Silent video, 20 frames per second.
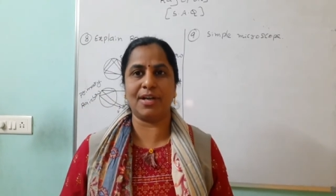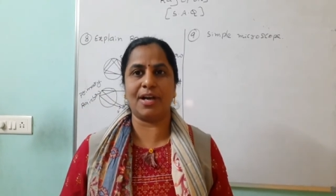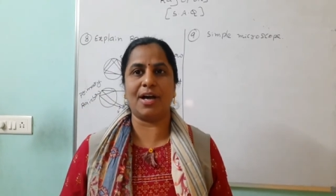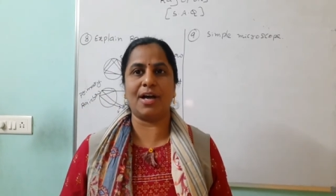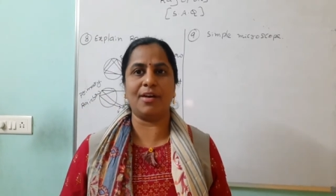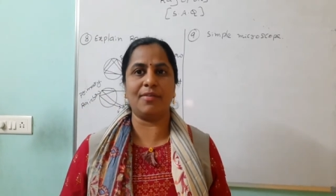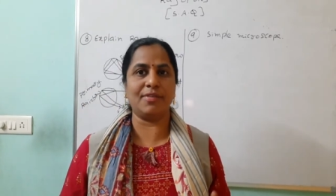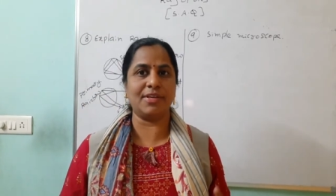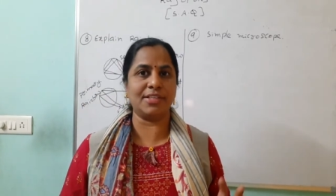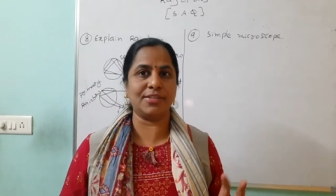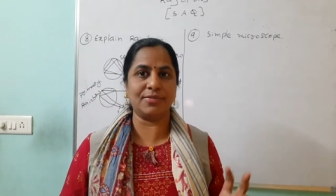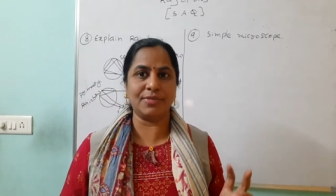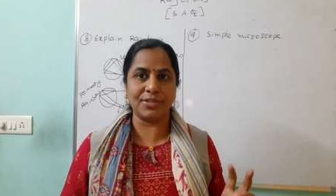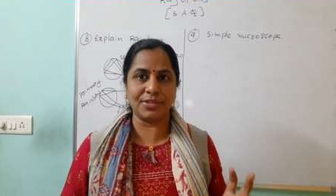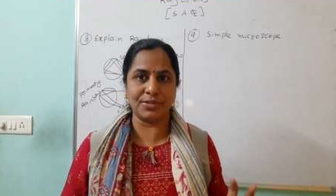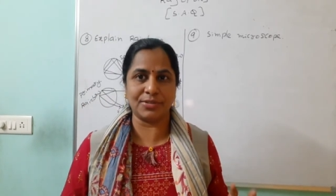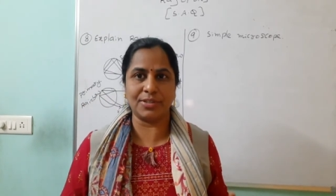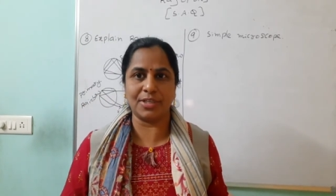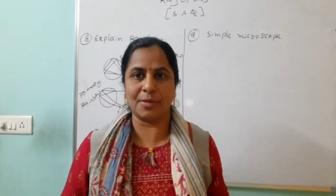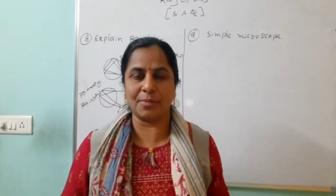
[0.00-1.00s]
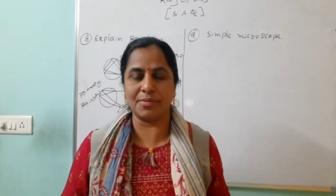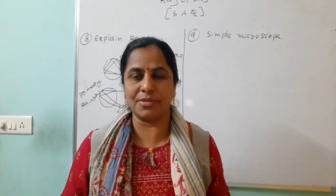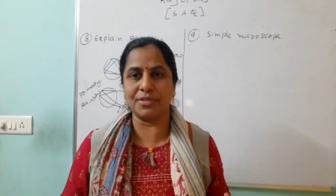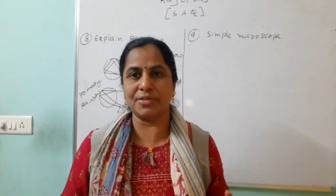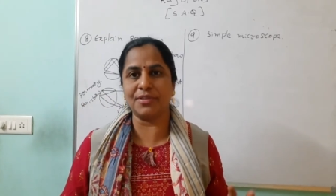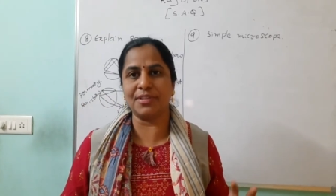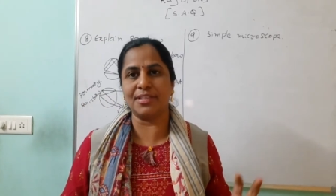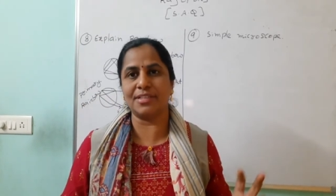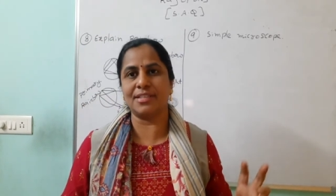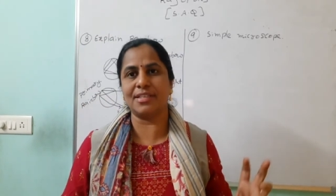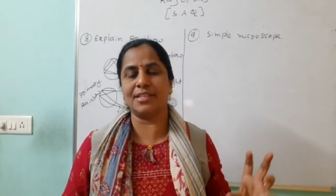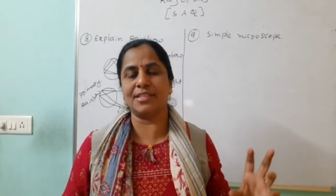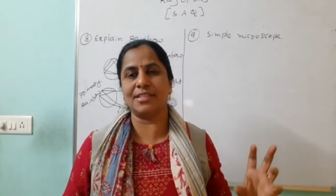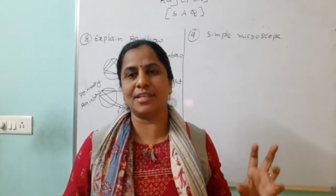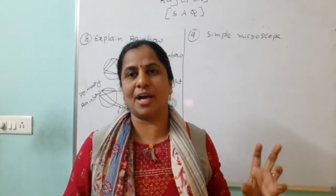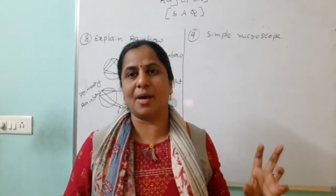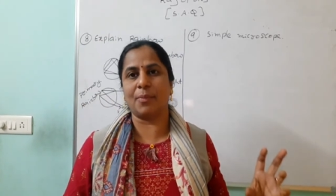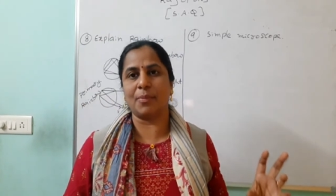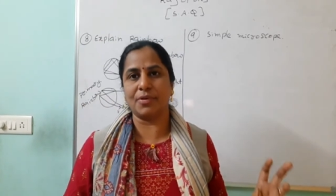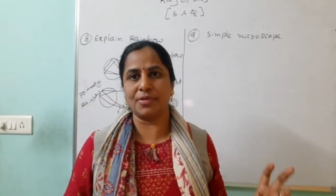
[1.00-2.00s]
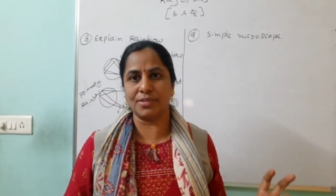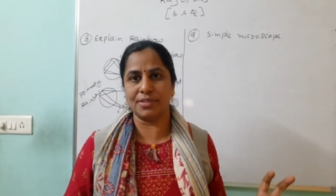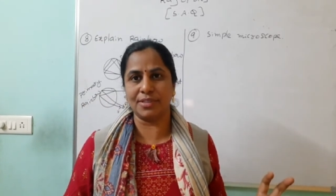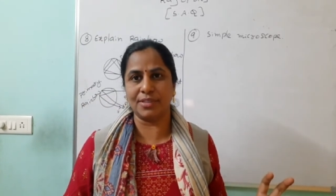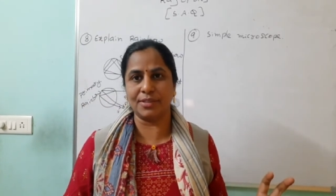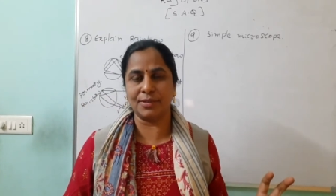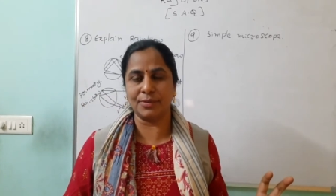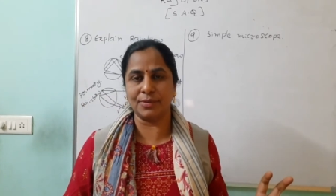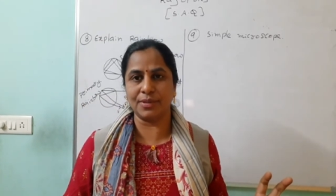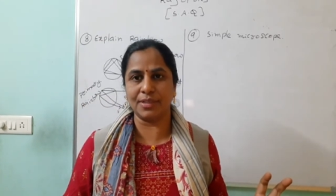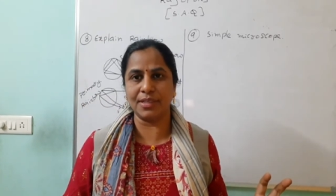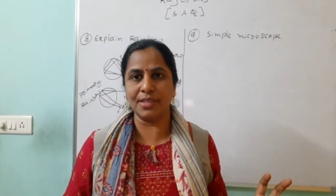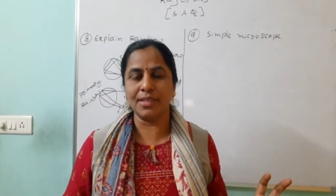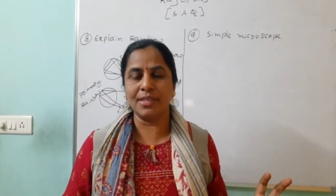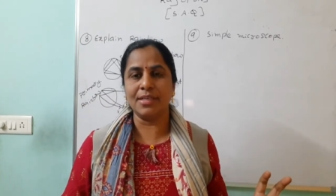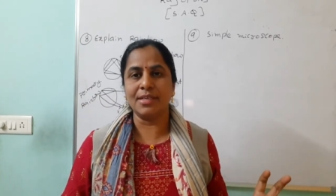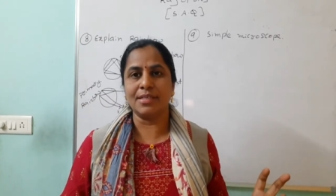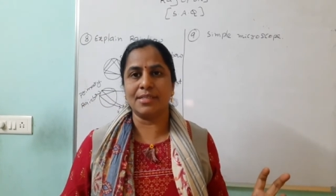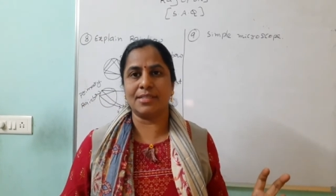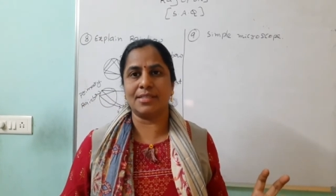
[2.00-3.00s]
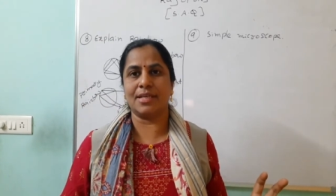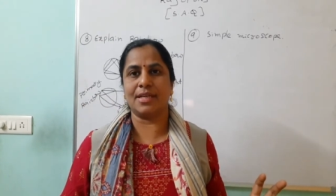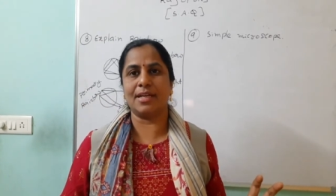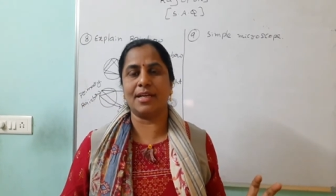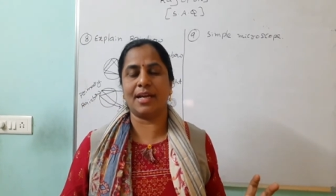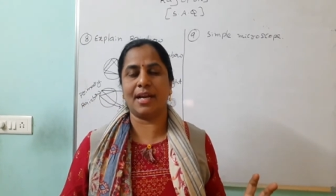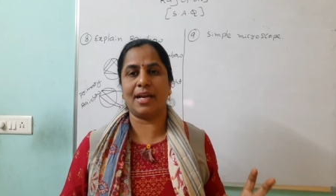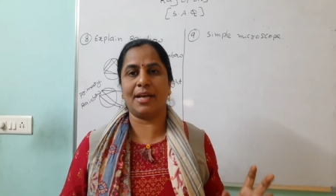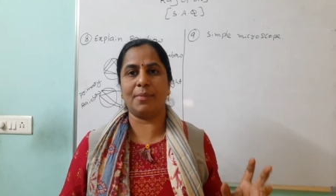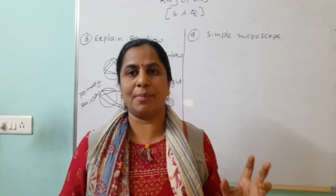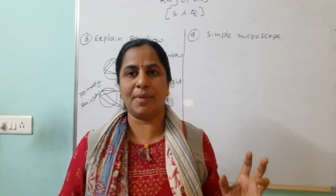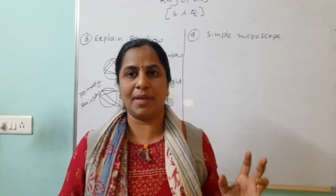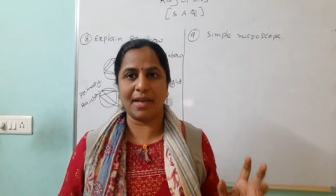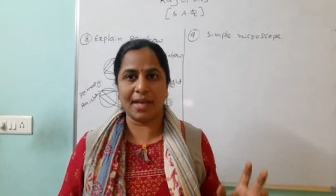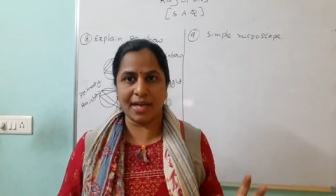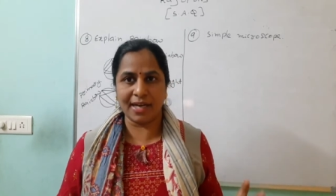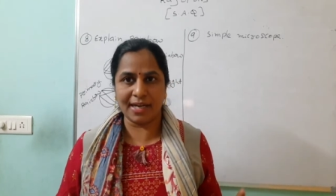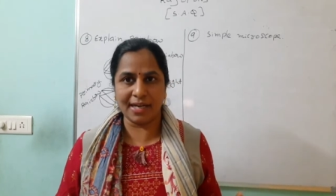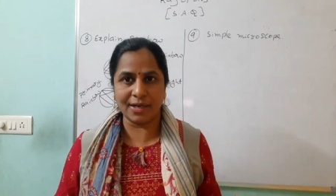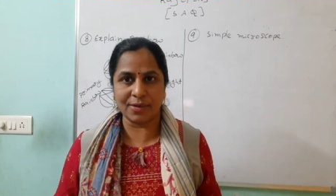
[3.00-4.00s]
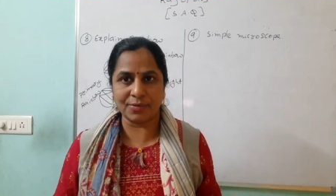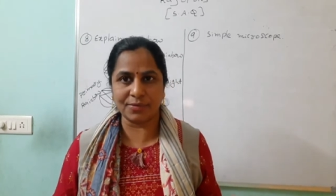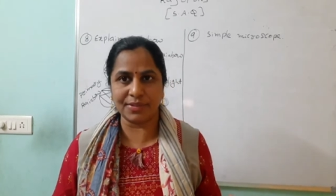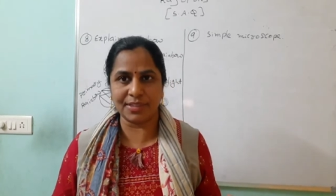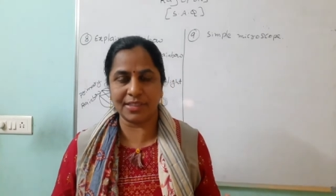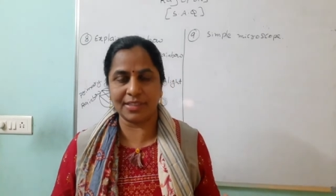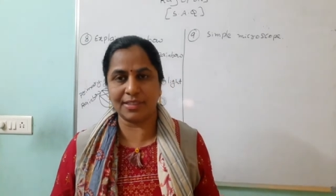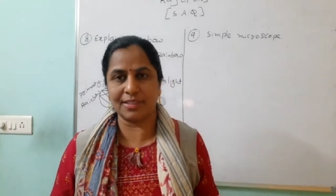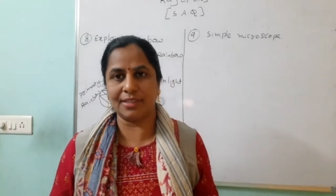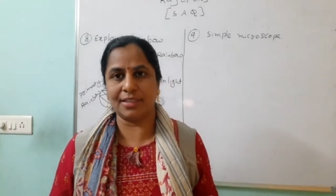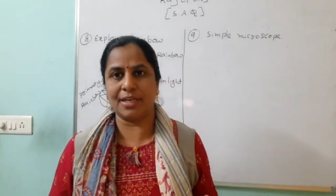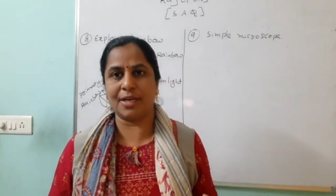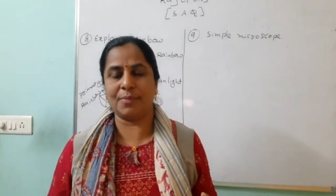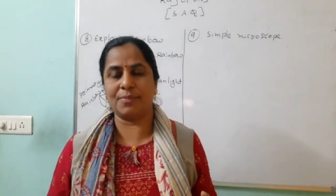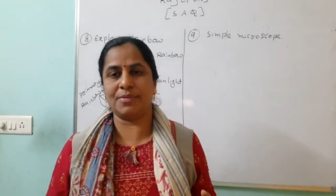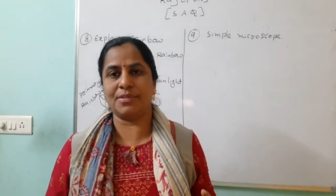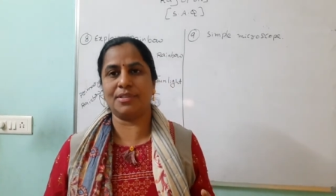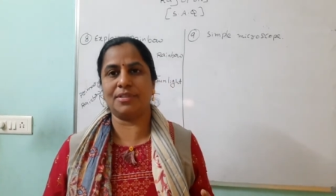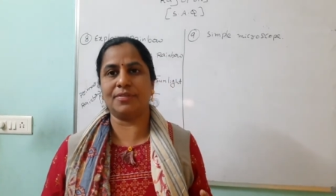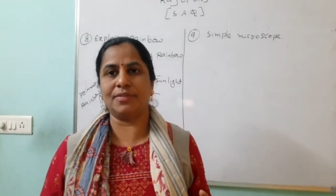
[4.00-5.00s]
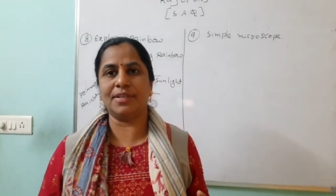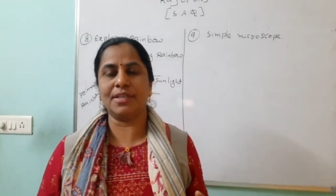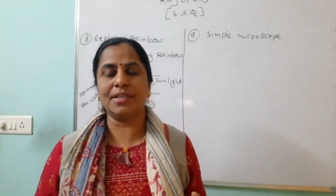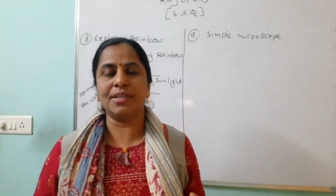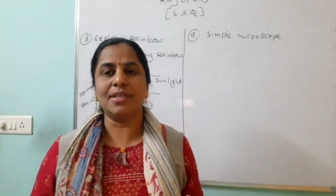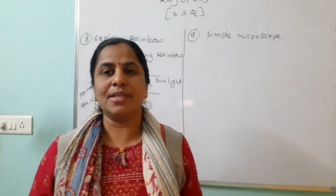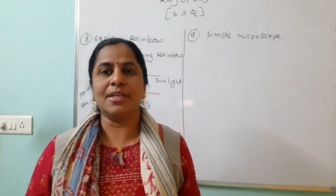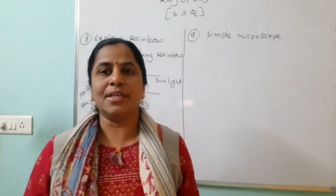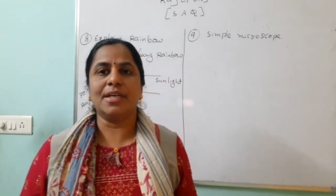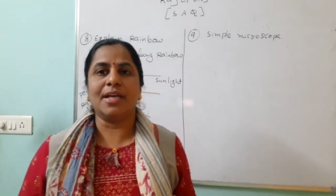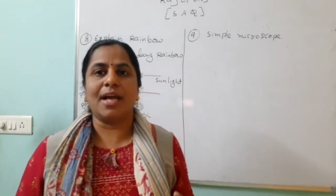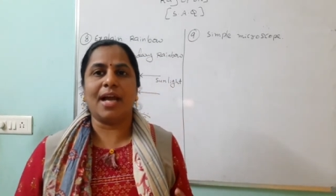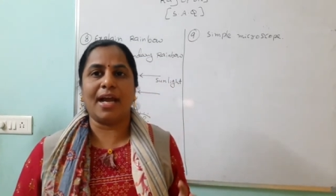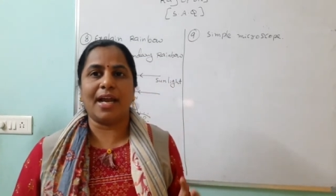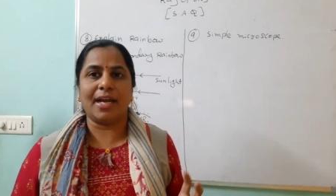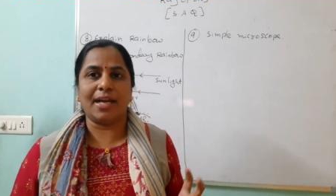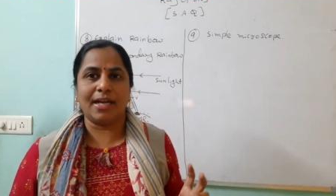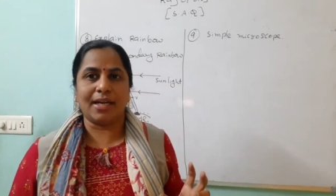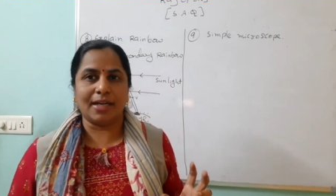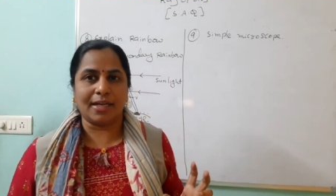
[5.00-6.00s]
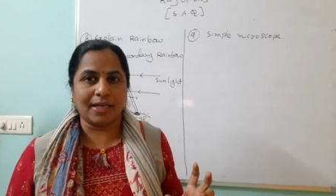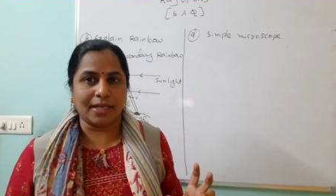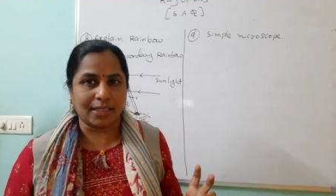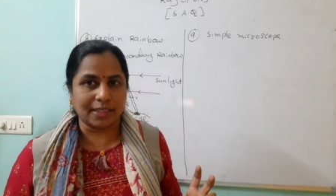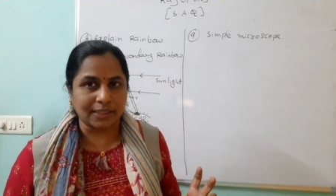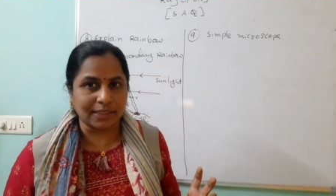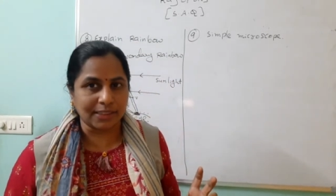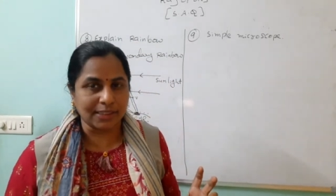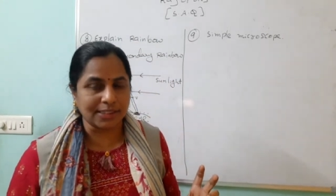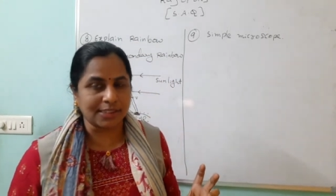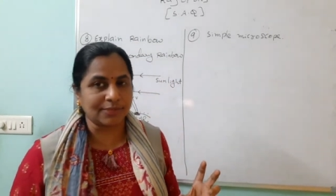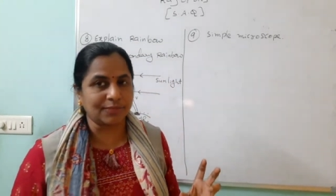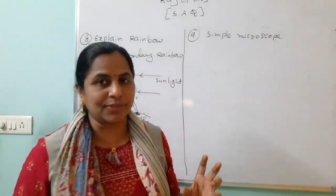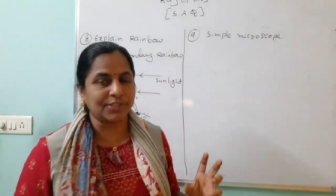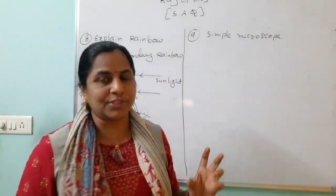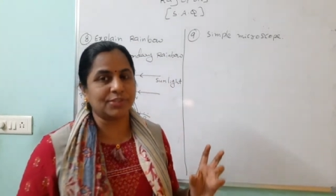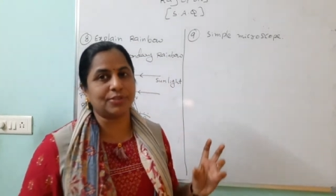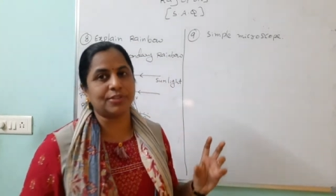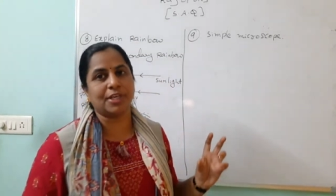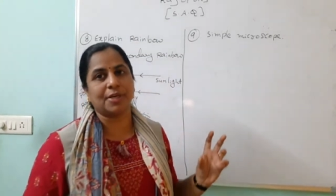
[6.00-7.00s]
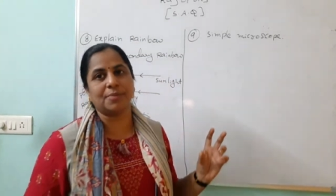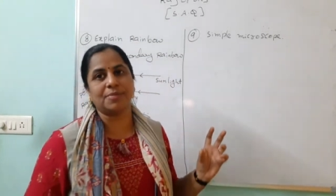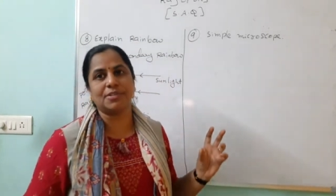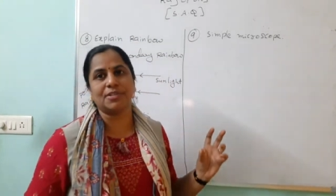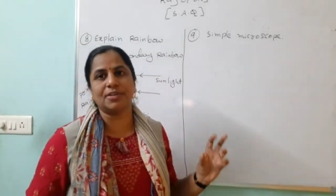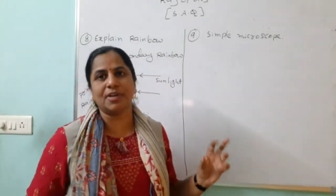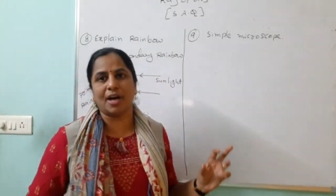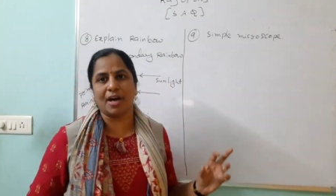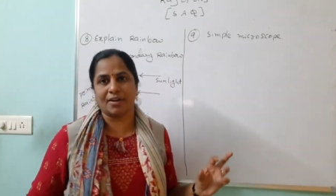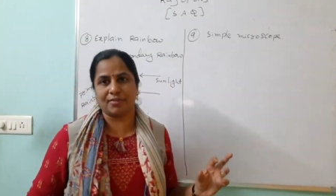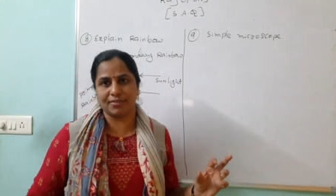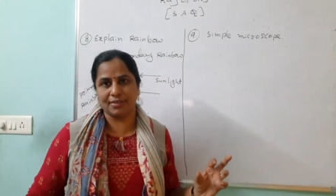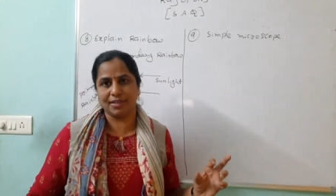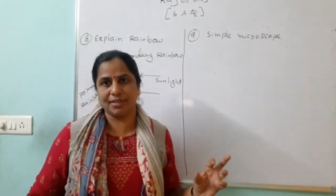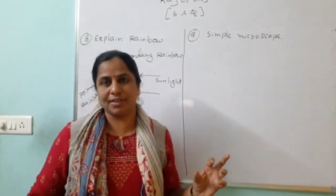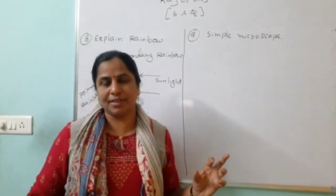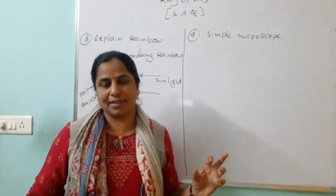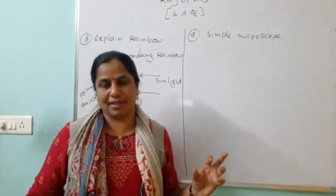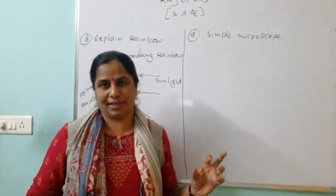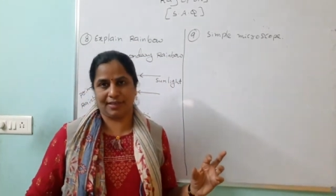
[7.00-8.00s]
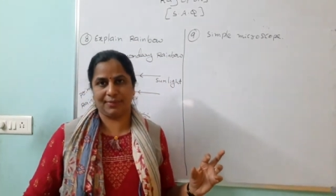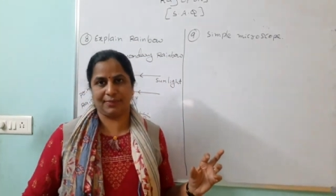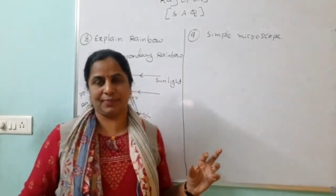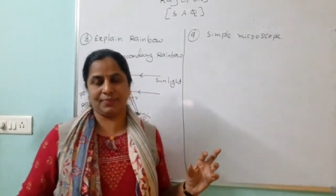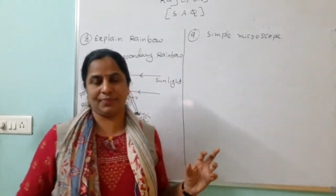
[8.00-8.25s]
Always we should observe this is opposite to the sun and behind of that observer, and this we should observe after rain.